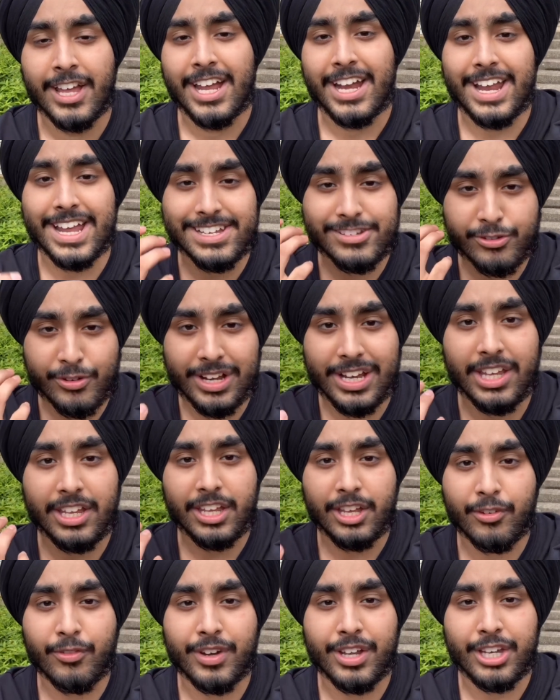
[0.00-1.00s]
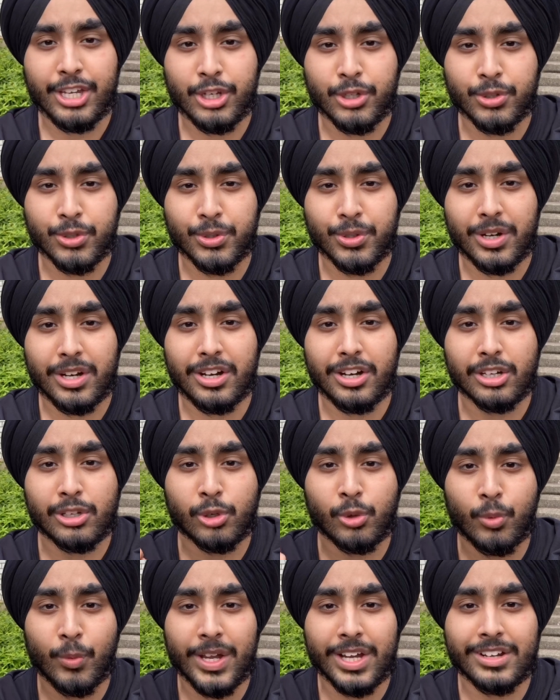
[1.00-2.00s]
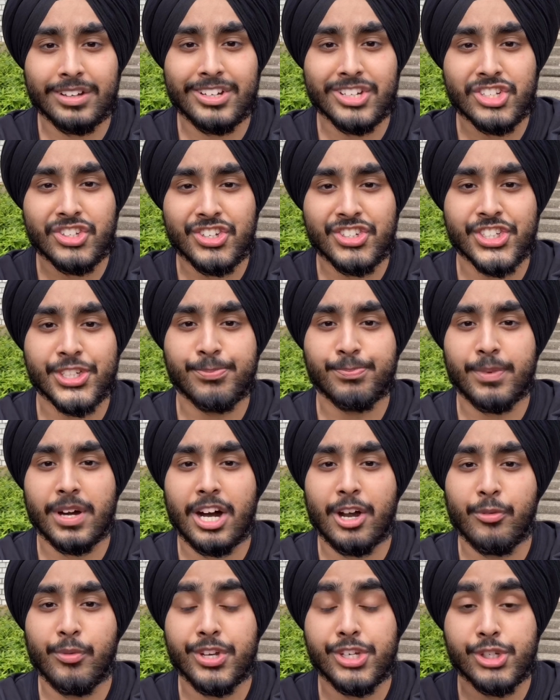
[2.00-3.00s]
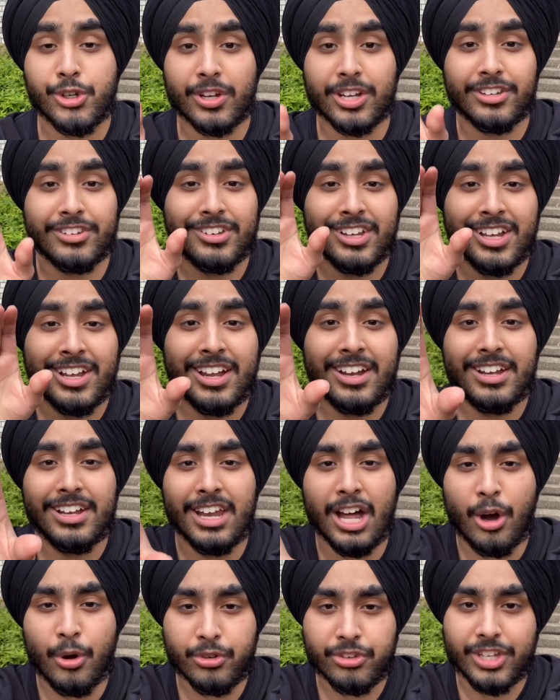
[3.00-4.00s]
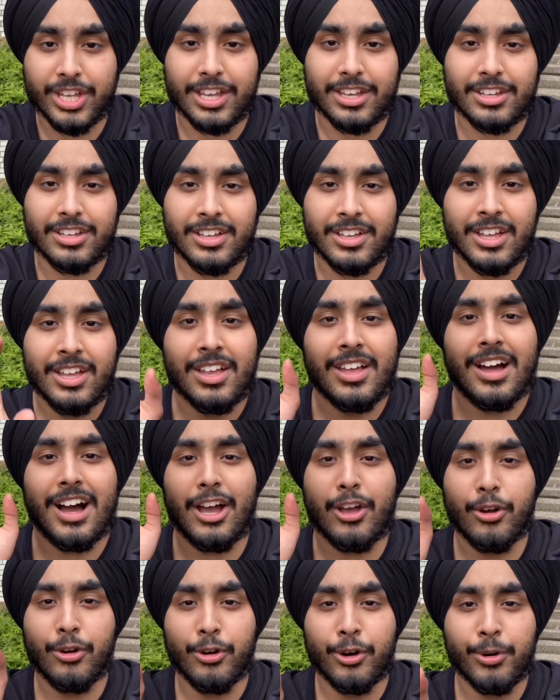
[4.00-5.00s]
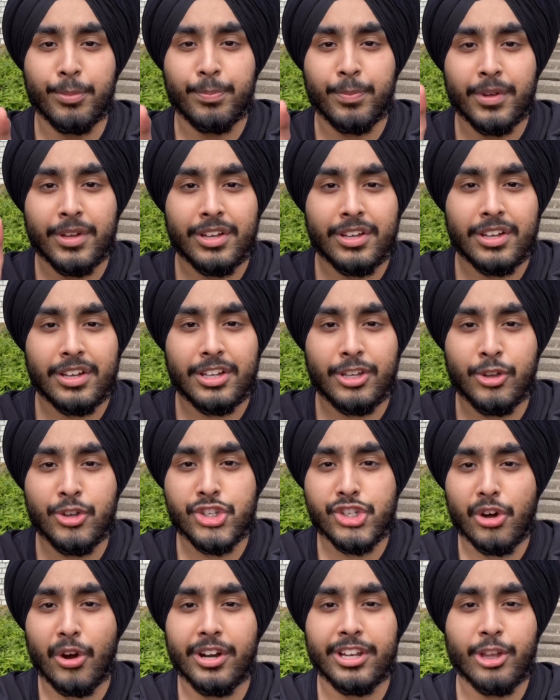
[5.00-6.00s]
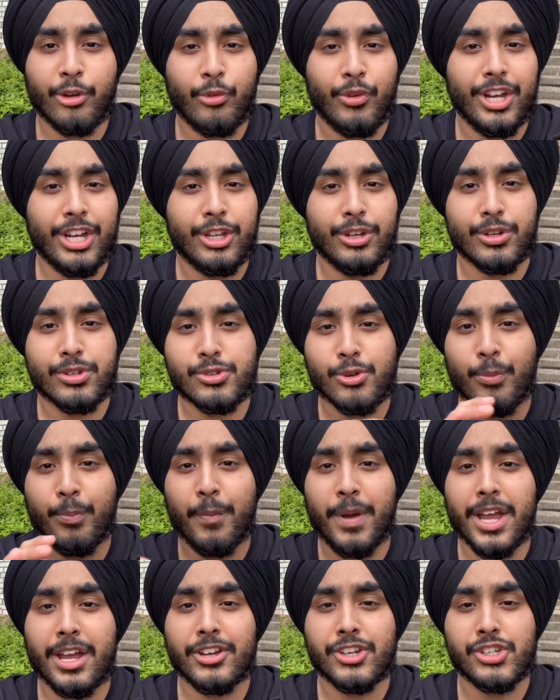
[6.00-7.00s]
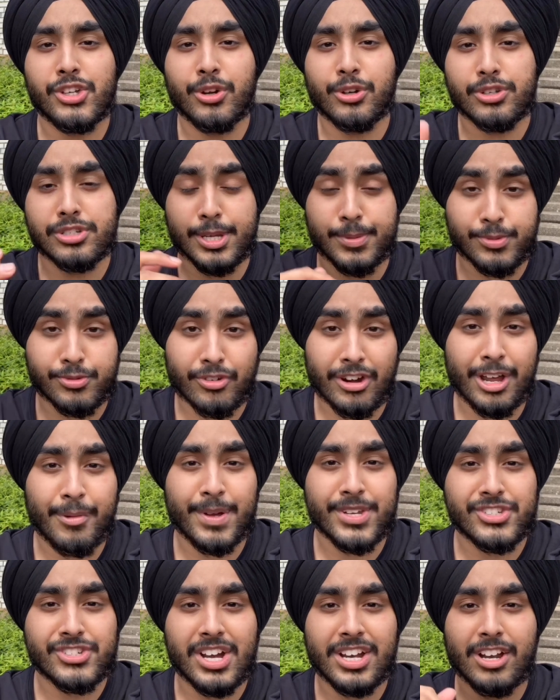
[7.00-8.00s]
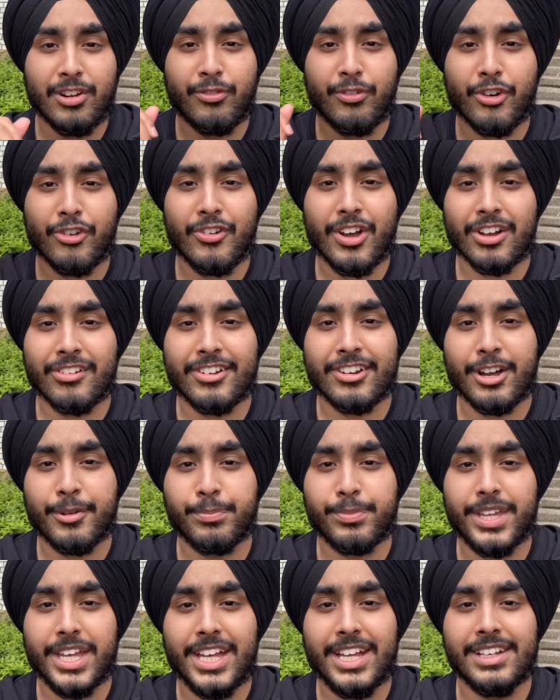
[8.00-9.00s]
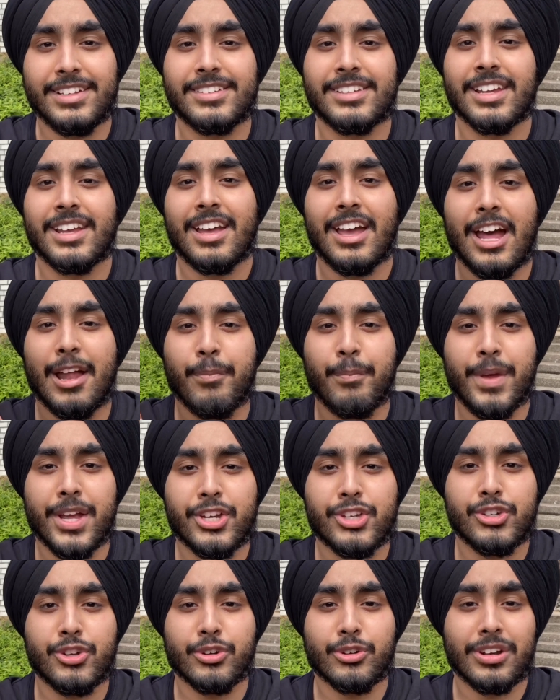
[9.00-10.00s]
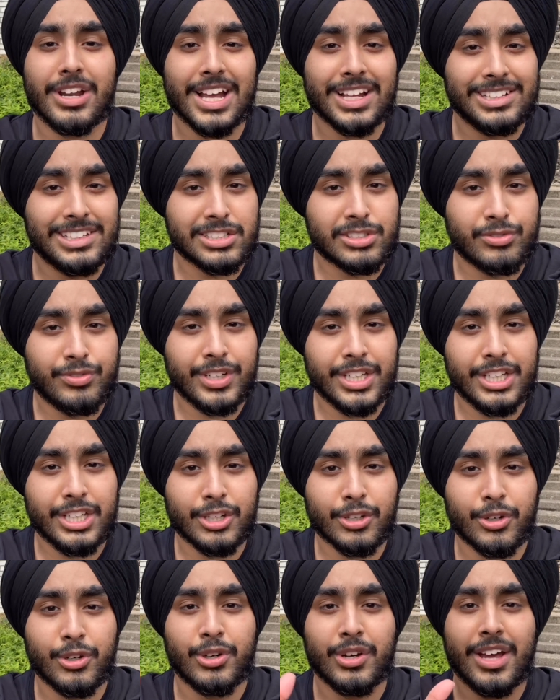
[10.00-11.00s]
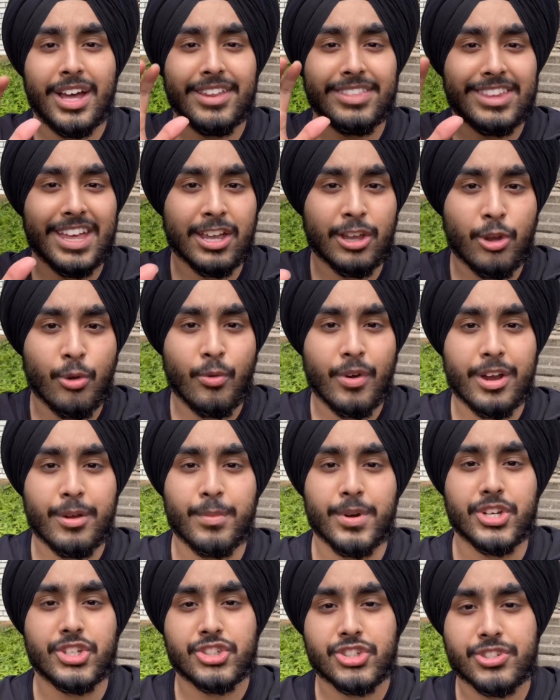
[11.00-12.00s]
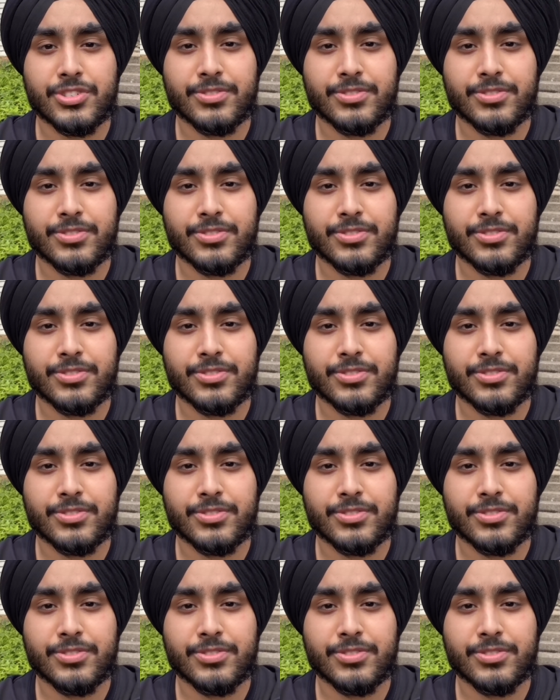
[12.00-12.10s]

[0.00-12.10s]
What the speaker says: It has really given you a quick decision power which you can now take. I hope you enjoyed the video, so make sure to subscribe my channel for regular updates and make sure to like this video, and thank you very much.